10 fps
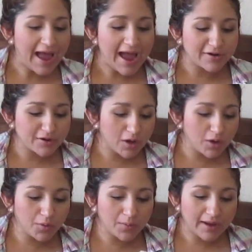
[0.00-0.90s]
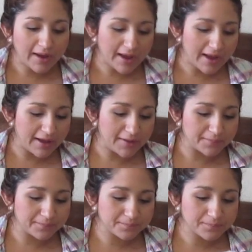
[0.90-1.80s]
I know
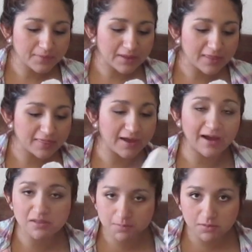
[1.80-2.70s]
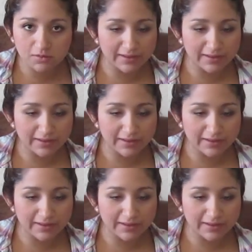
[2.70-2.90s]
um, the hospital,